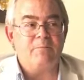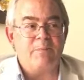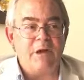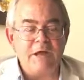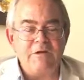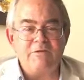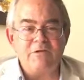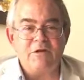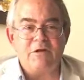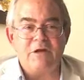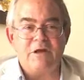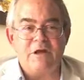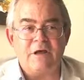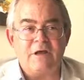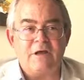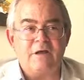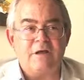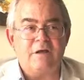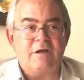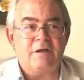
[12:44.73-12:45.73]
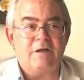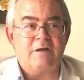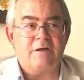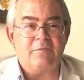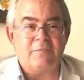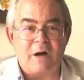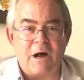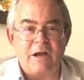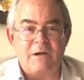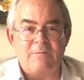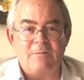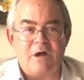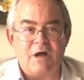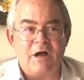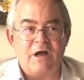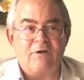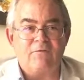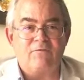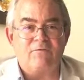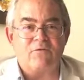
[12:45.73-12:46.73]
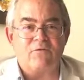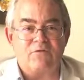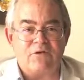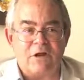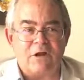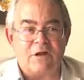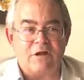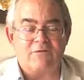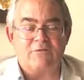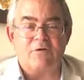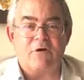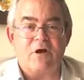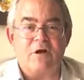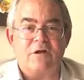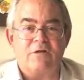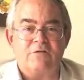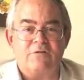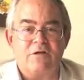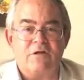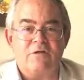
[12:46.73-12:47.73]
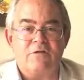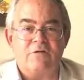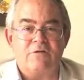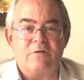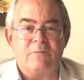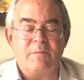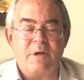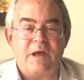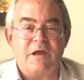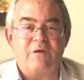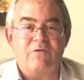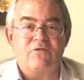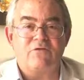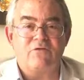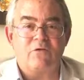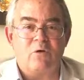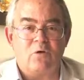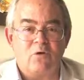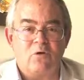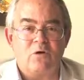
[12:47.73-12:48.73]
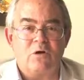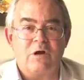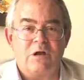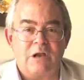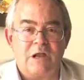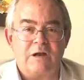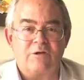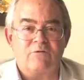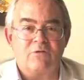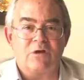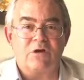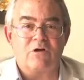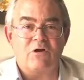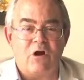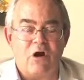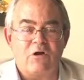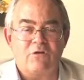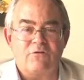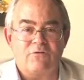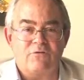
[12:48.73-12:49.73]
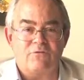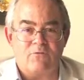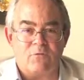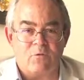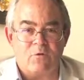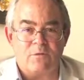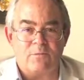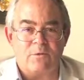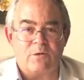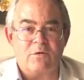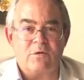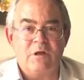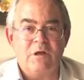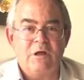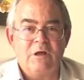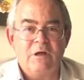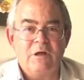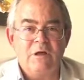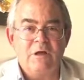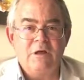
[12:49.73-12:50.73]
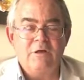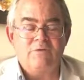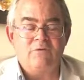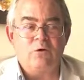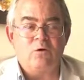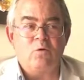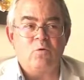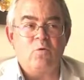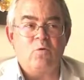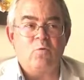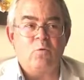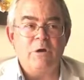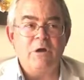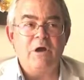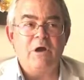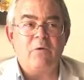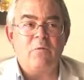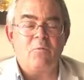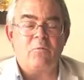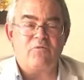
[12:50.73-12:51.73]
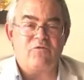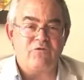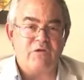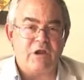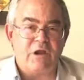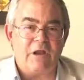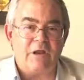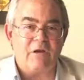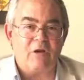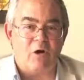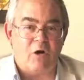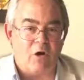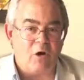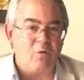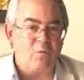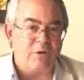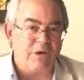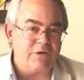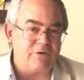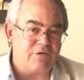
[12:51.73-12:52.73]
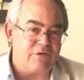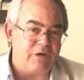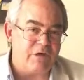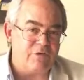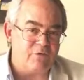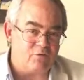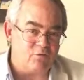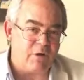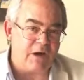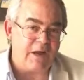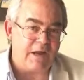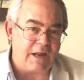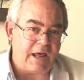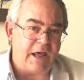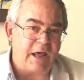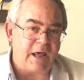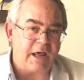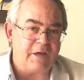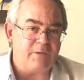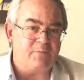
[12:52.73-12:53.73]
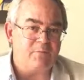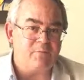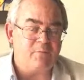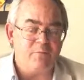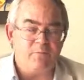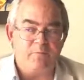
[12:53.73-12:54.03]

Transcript: basically, the bottom line for Sun Electronics is to make solar electric cost affordable. So we are selling always the grade A,